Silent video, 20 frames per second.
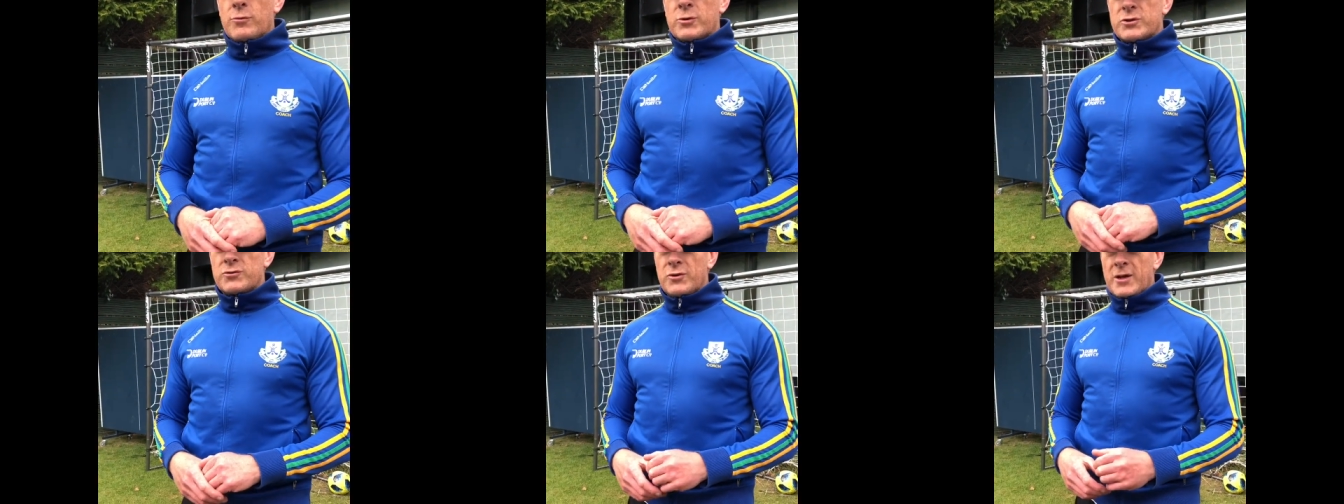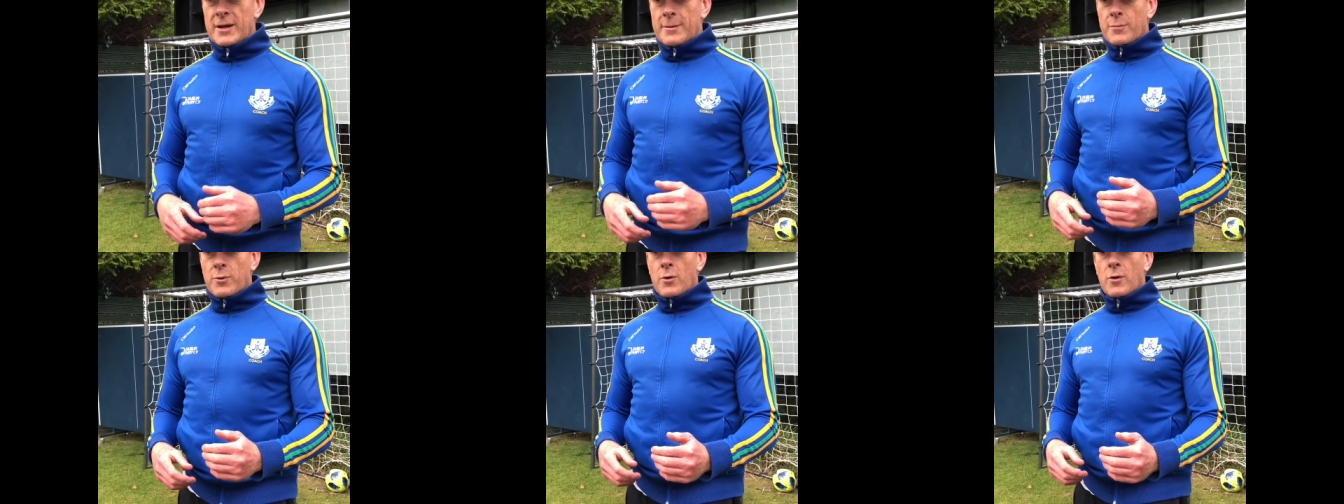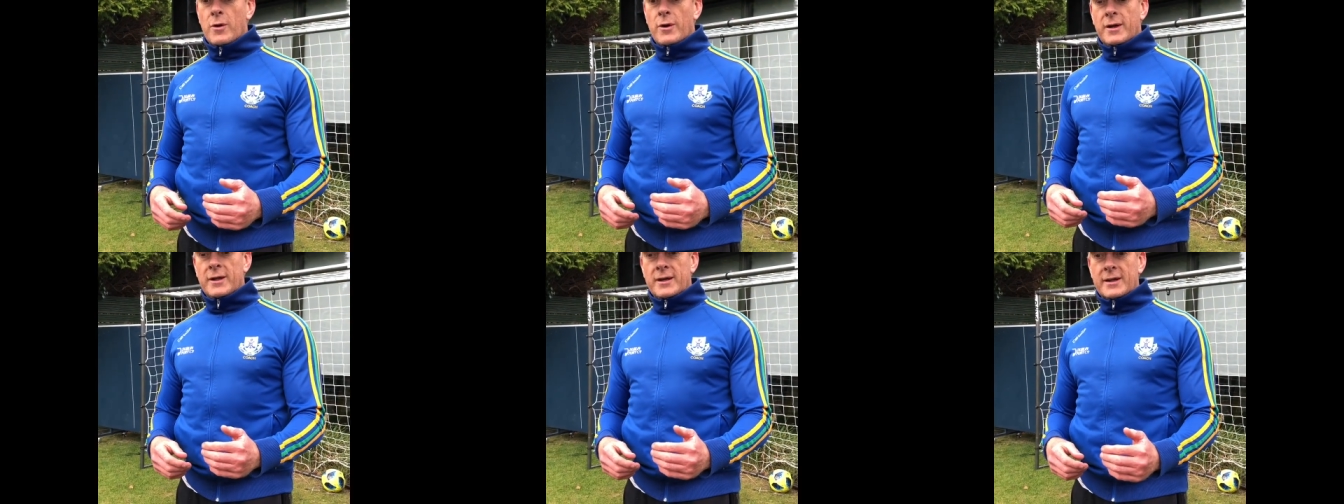what's really
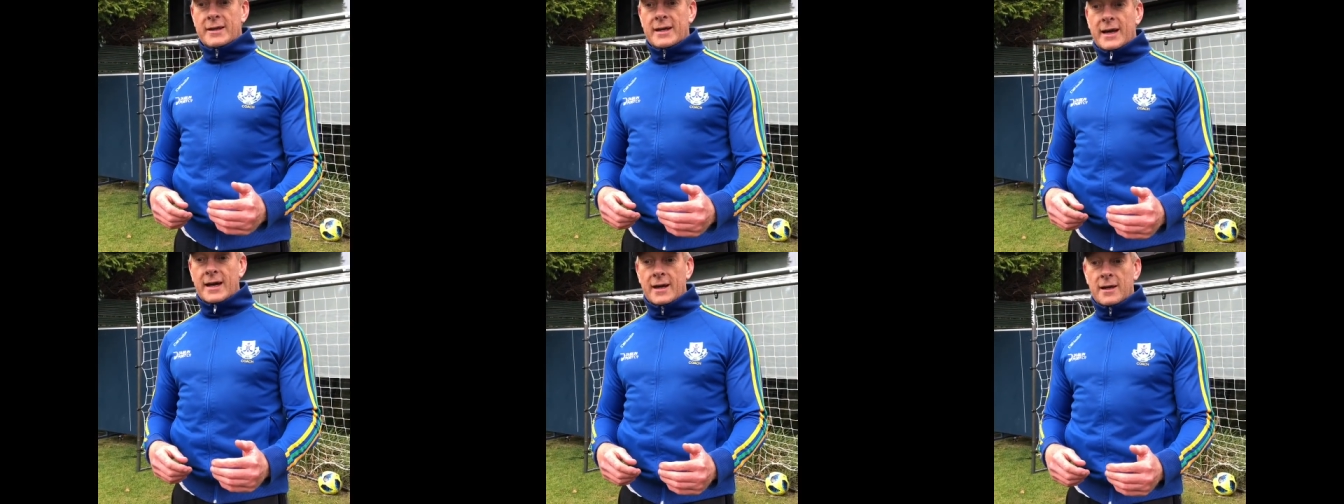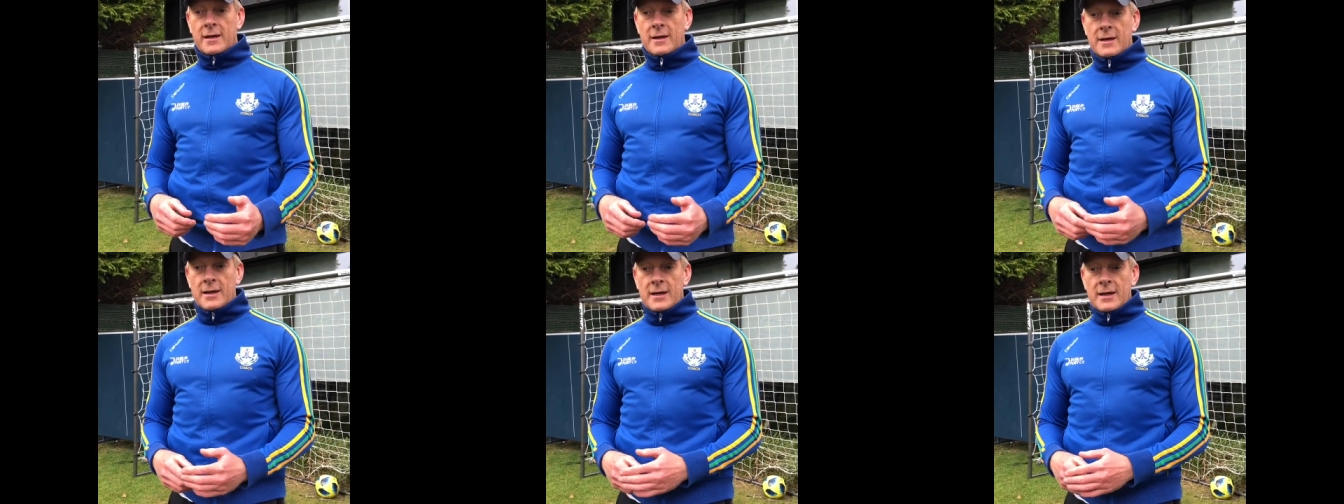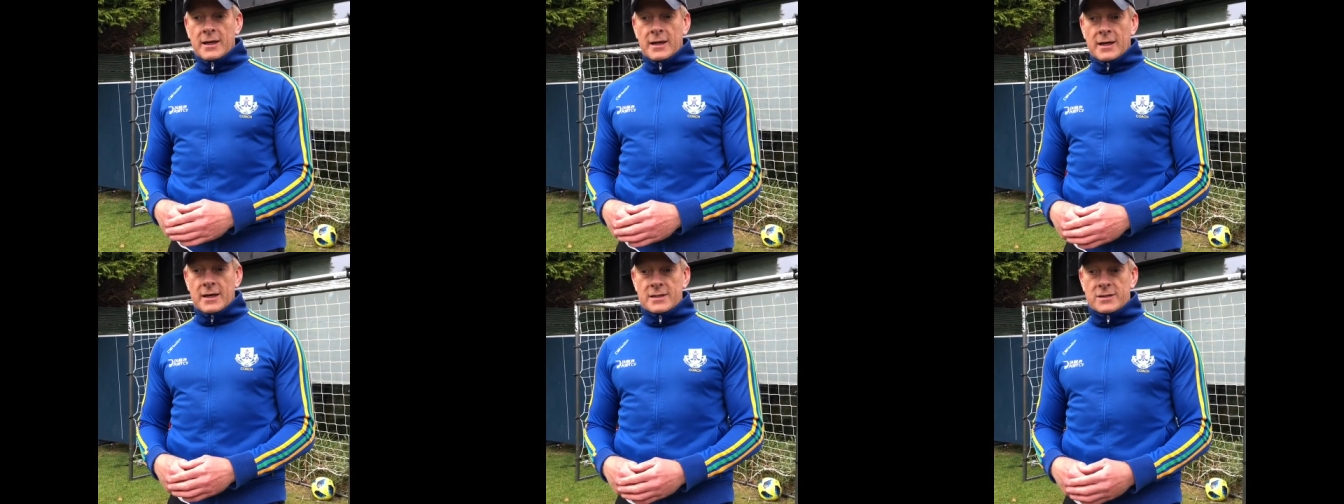important in the tackle
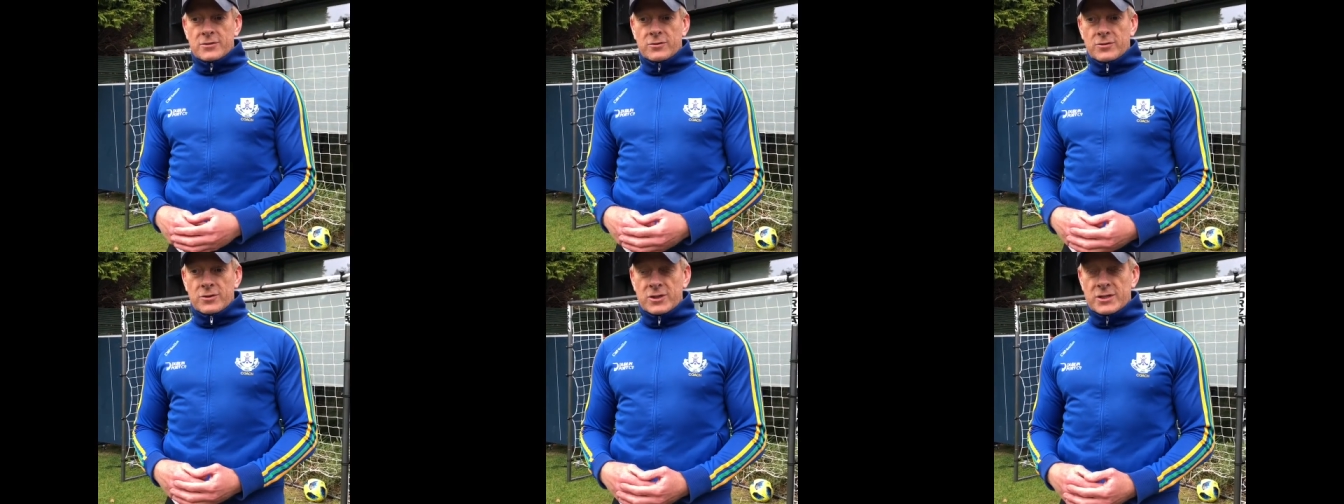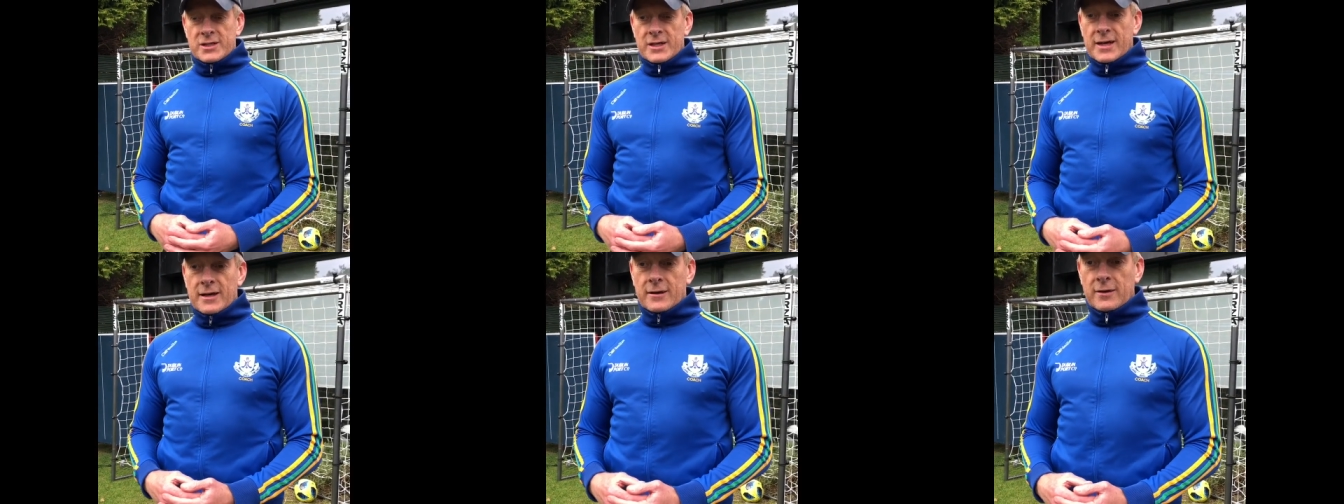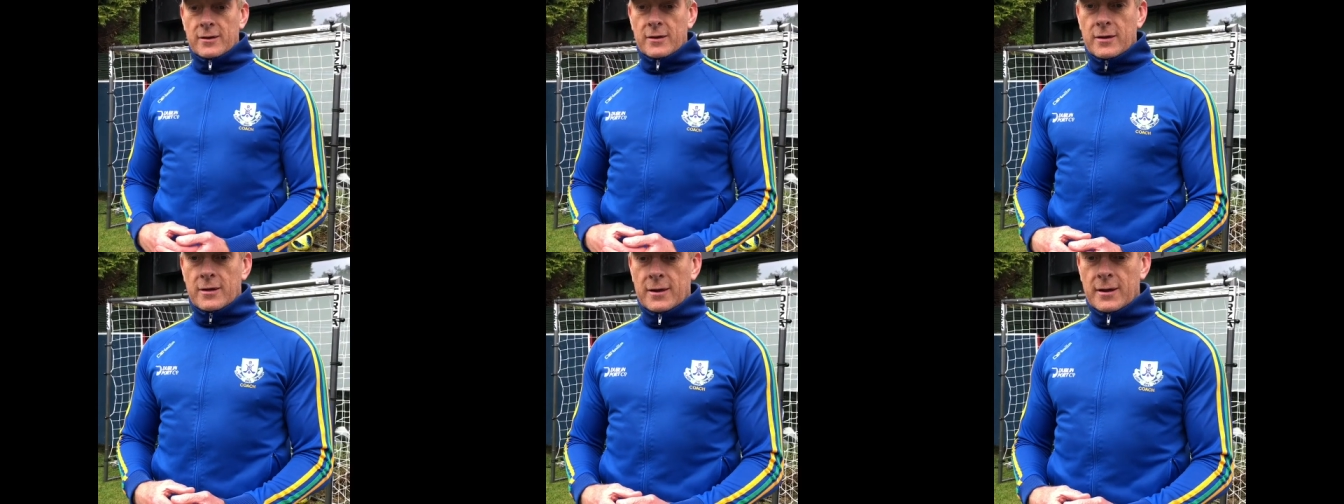is to
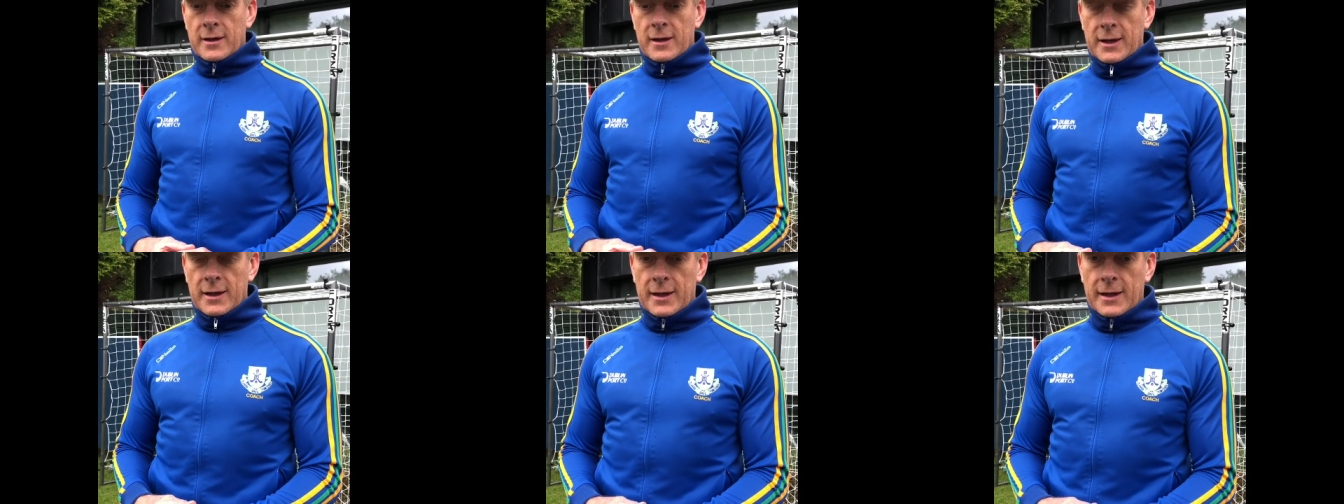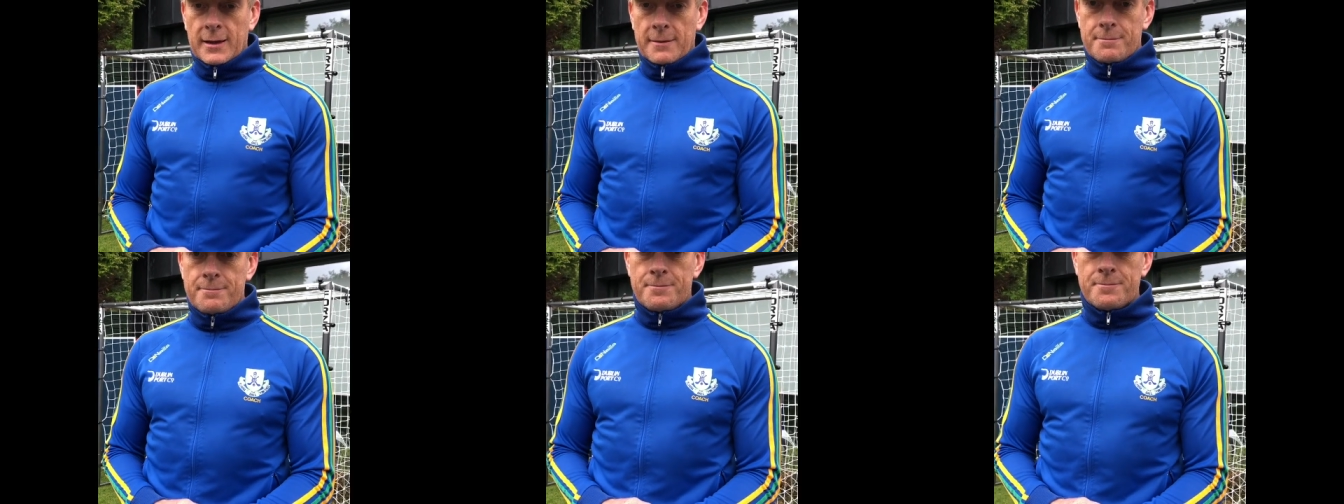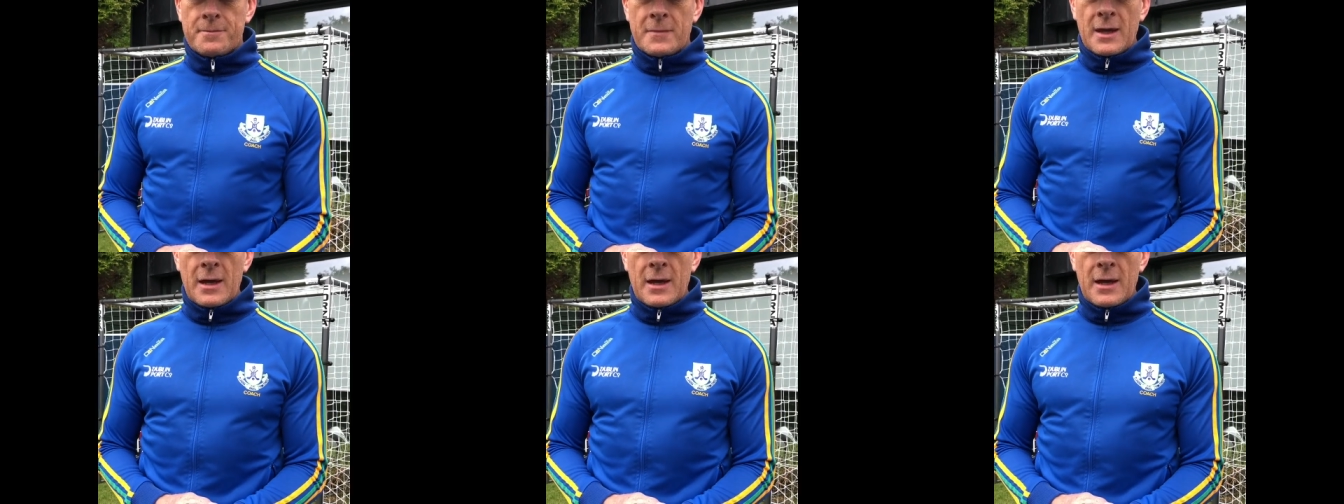understand um,